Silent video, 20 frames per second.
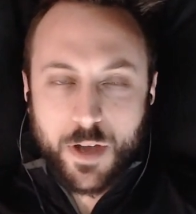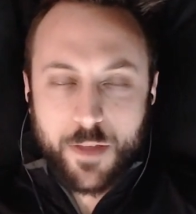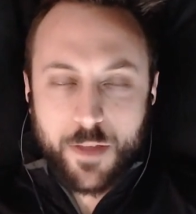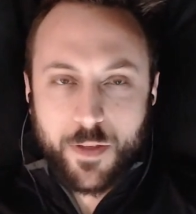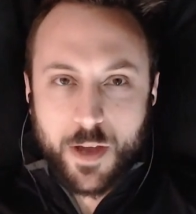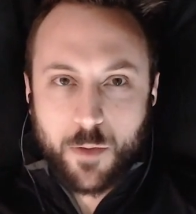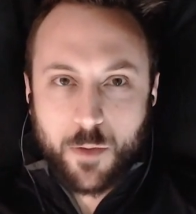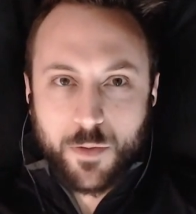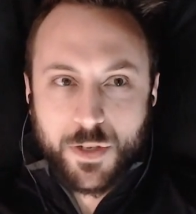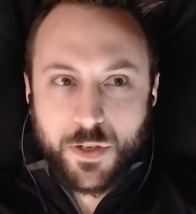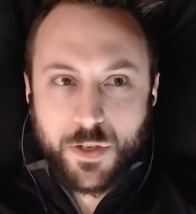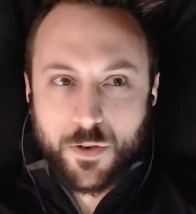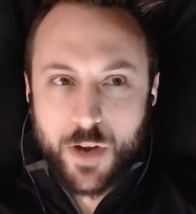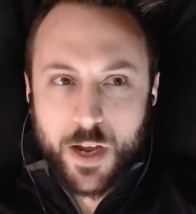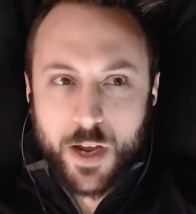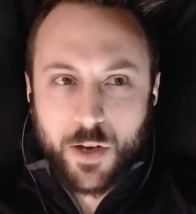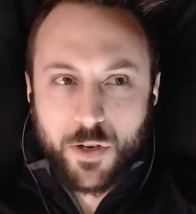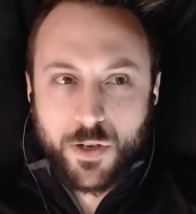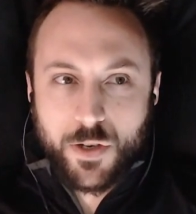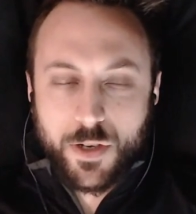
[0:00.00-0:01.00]
thought was
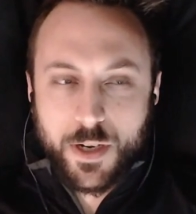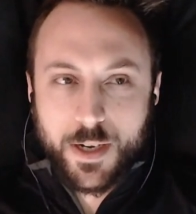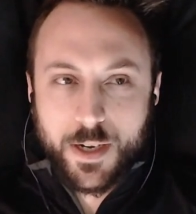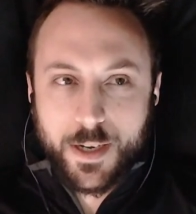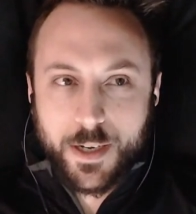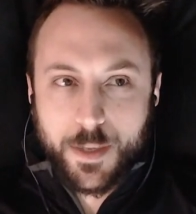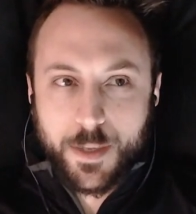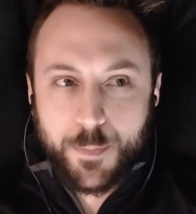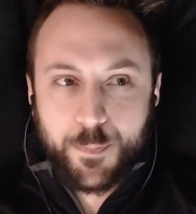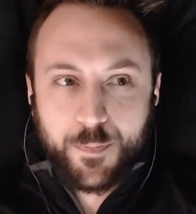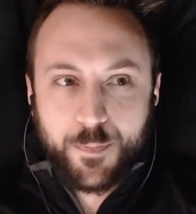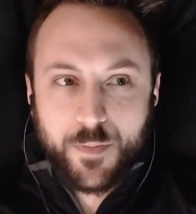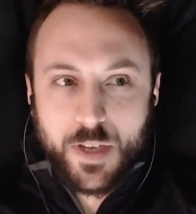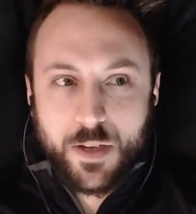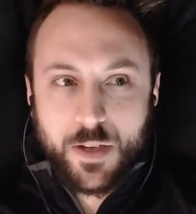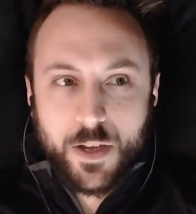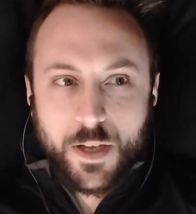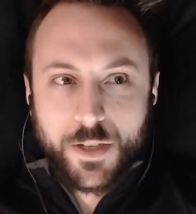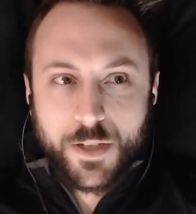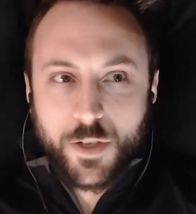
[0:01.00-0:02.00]
strange. So
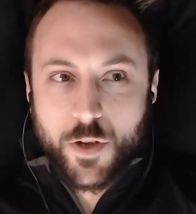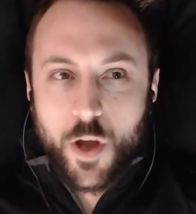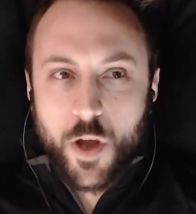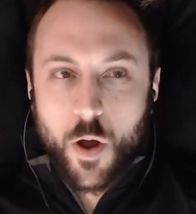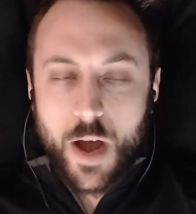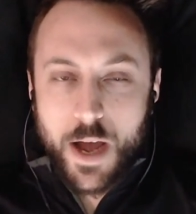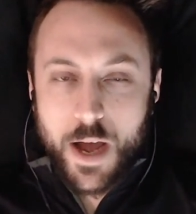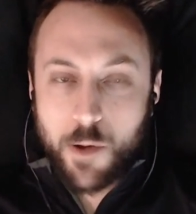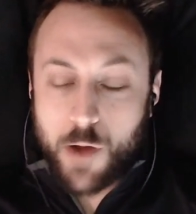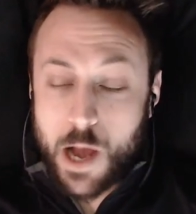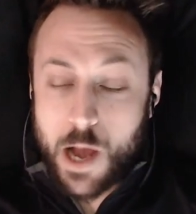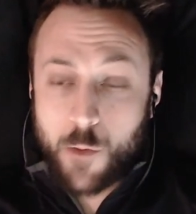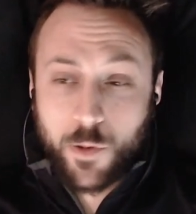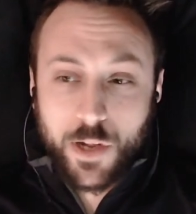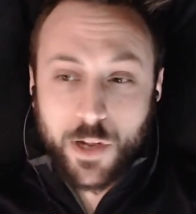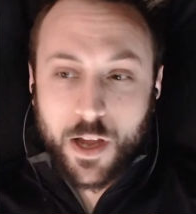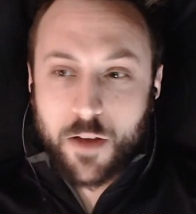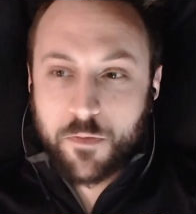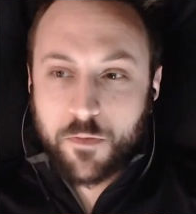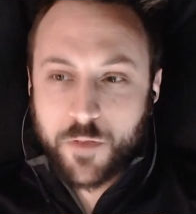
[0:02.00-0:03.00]
I would
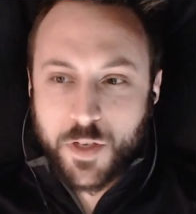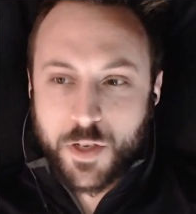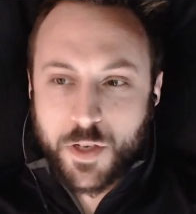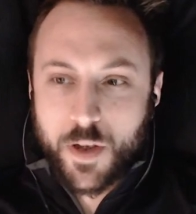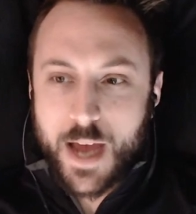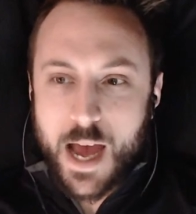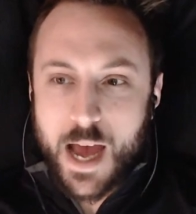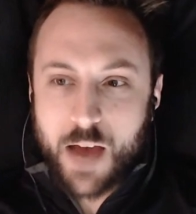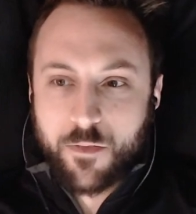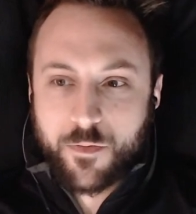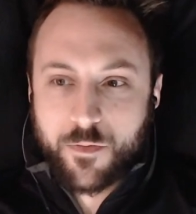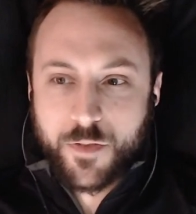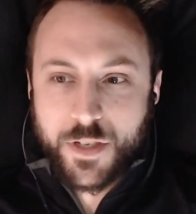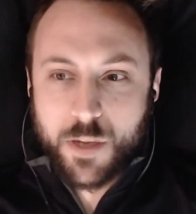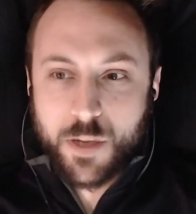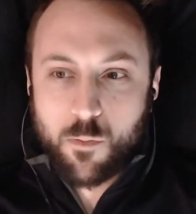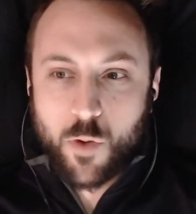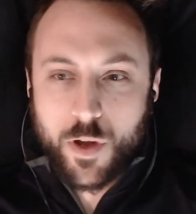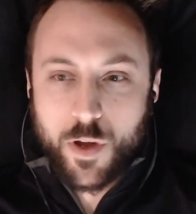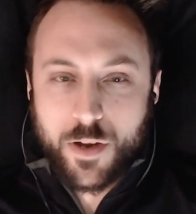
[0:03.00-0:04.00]
love to have
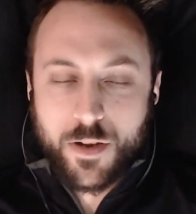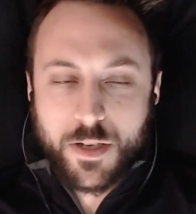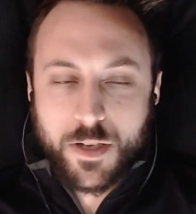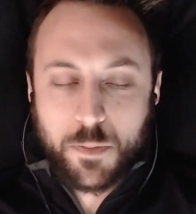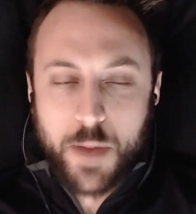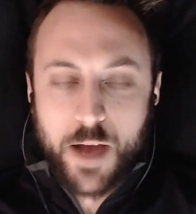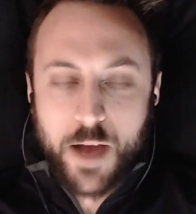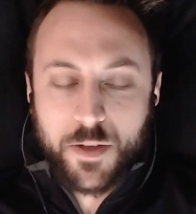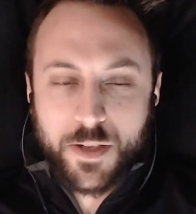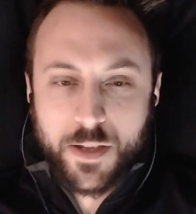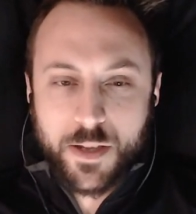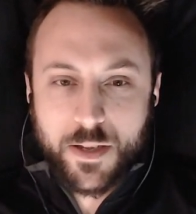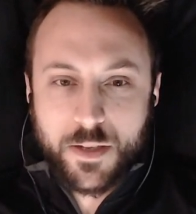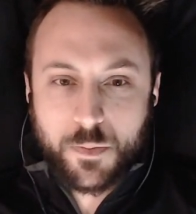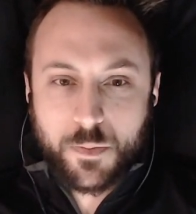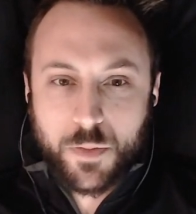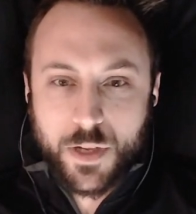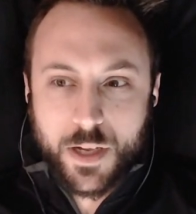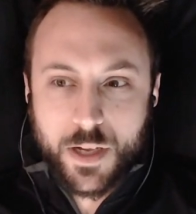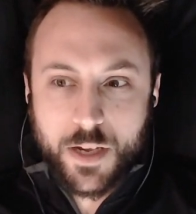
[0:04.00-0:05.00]
someone espousing these
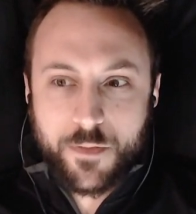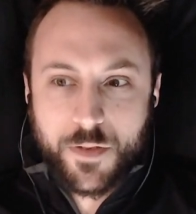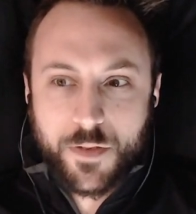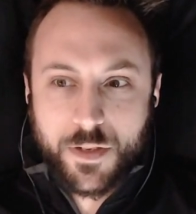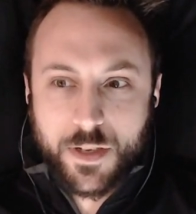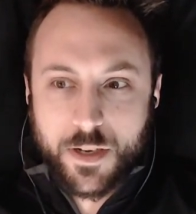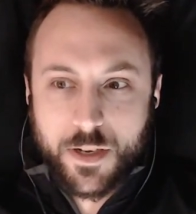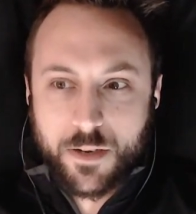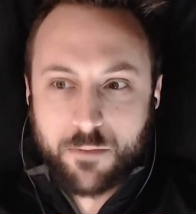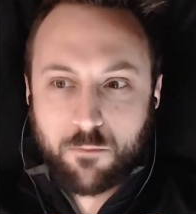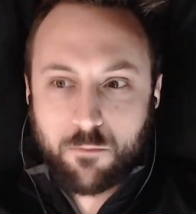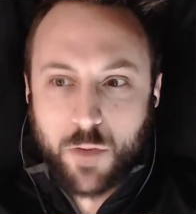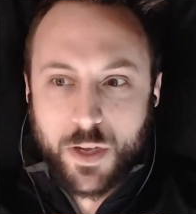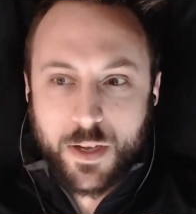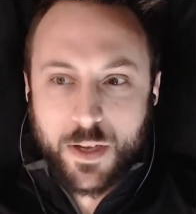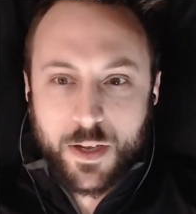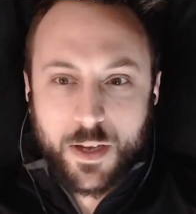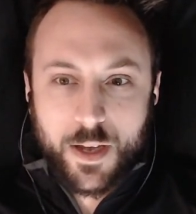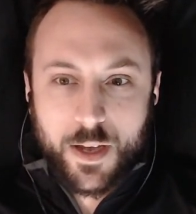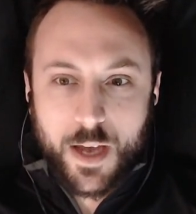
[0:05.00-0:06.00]
beliefs and
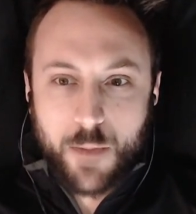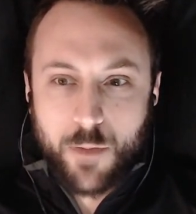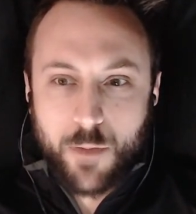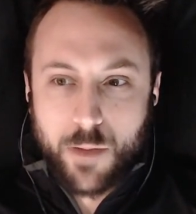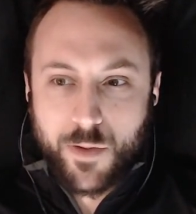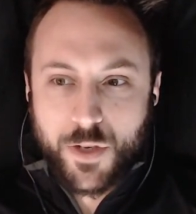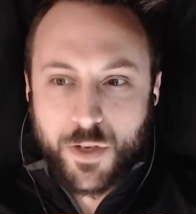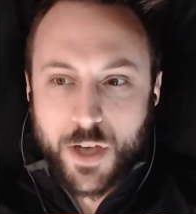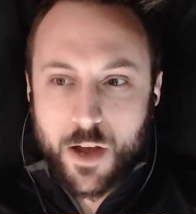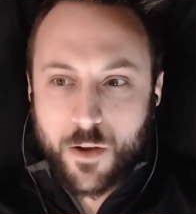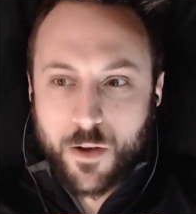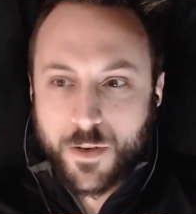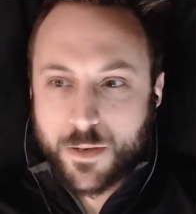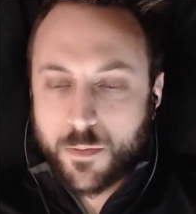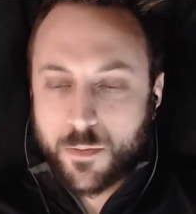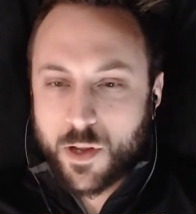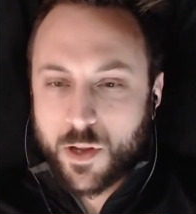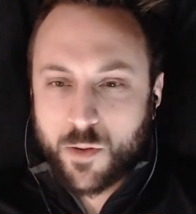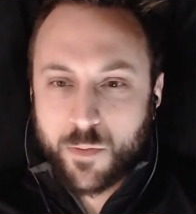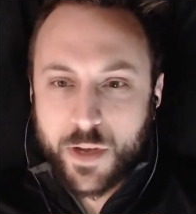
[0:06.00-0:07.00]
maybe challenge
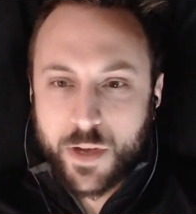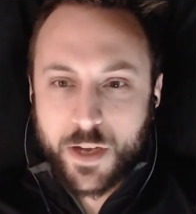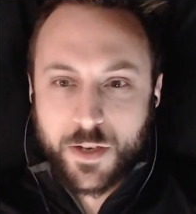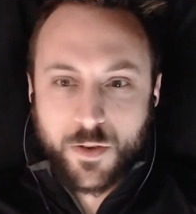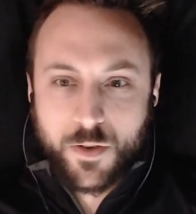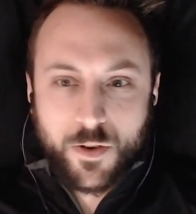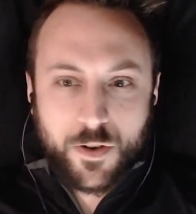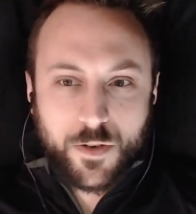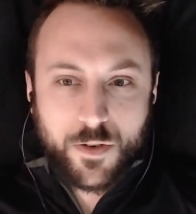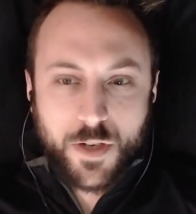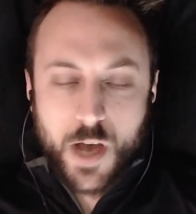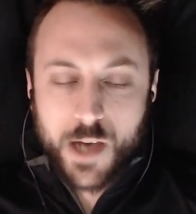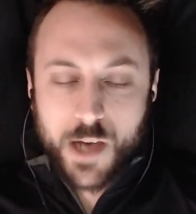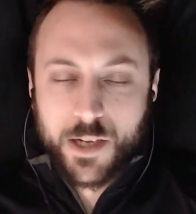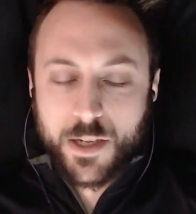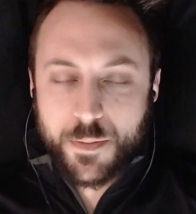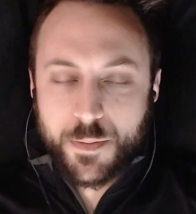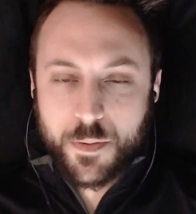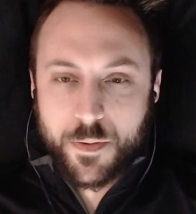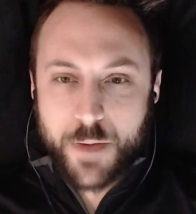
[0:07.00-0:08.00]
them a little bit or
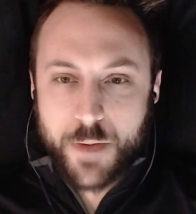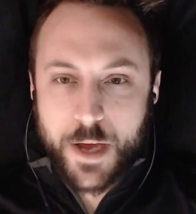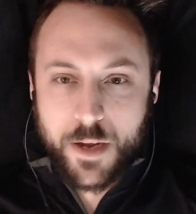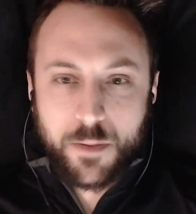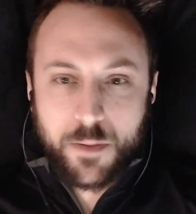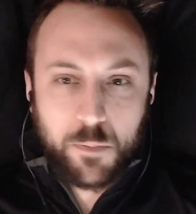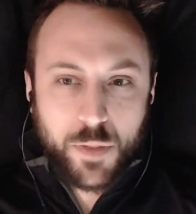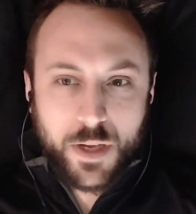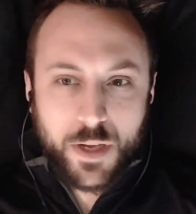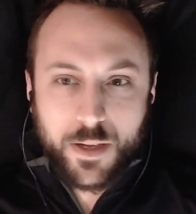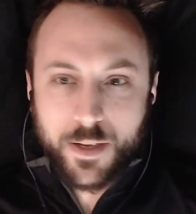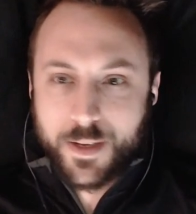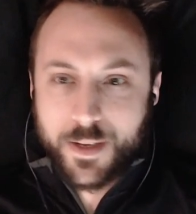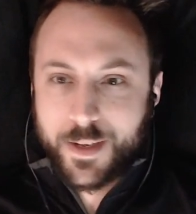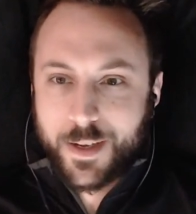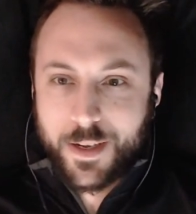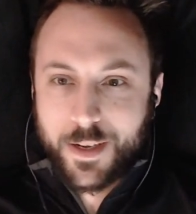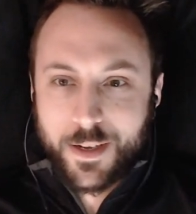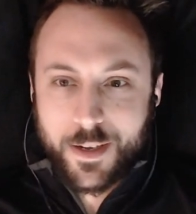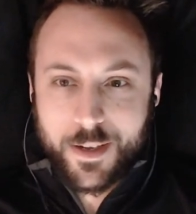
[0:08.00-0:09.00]
talk to them about it, but
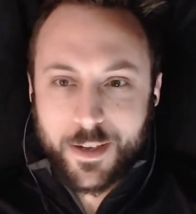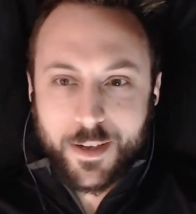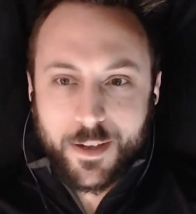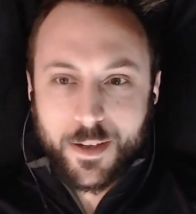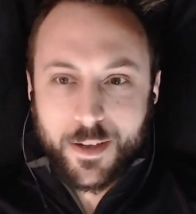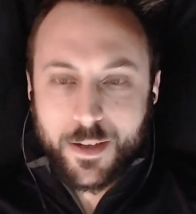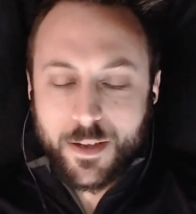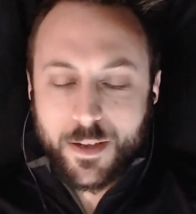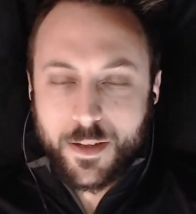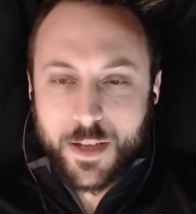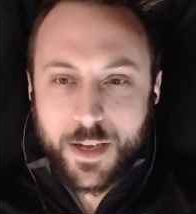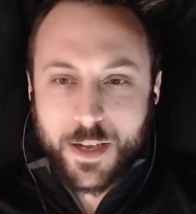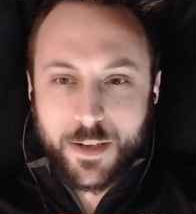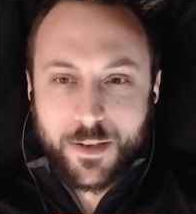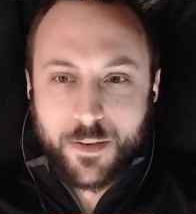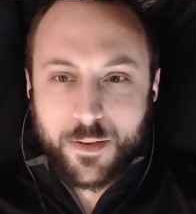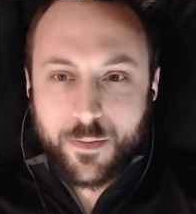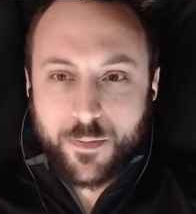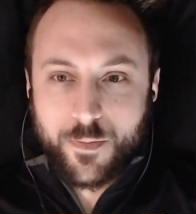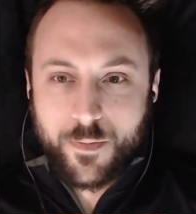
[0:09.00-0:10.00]

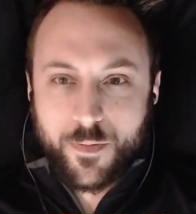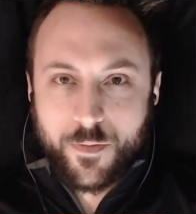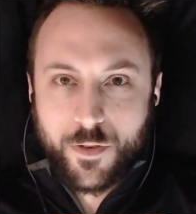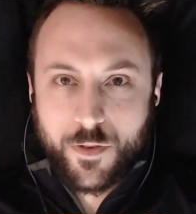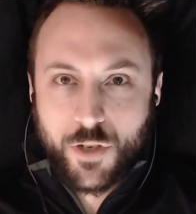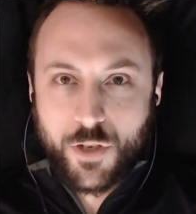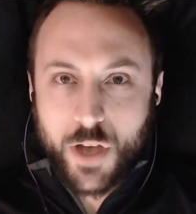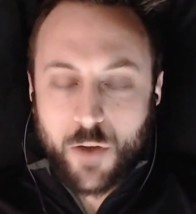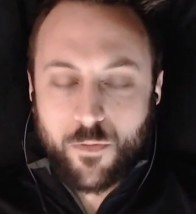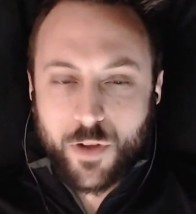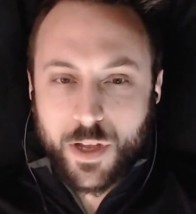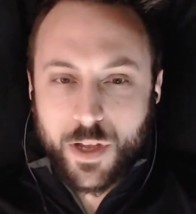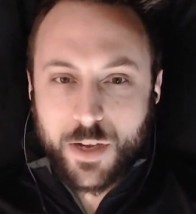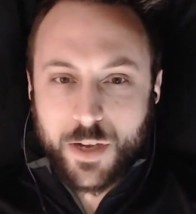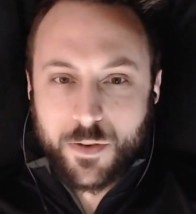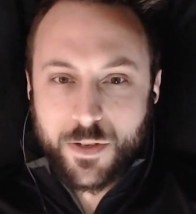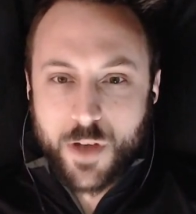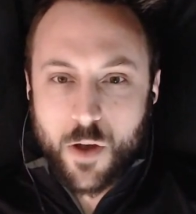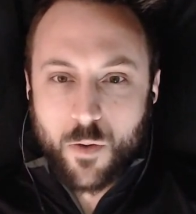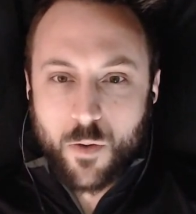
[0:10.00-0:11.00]
they generally
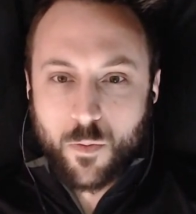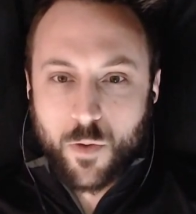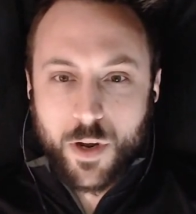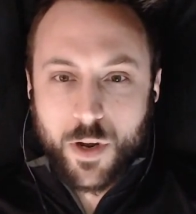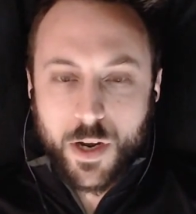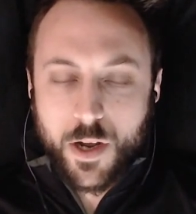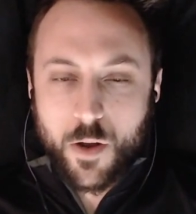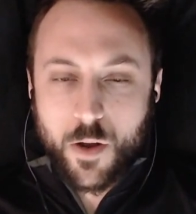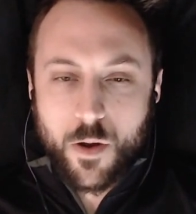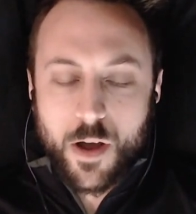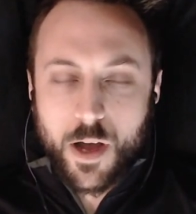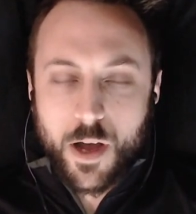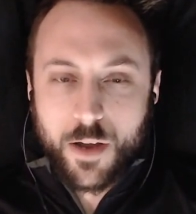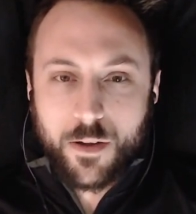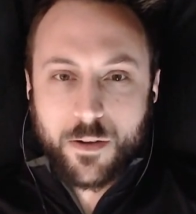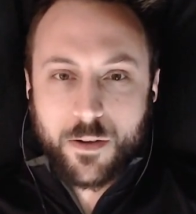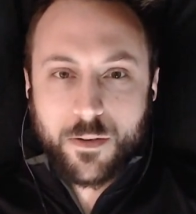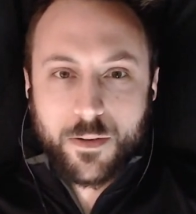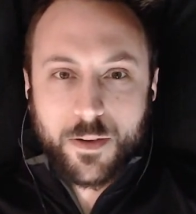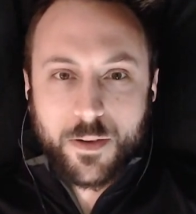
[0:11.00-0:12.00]
don't want to go on.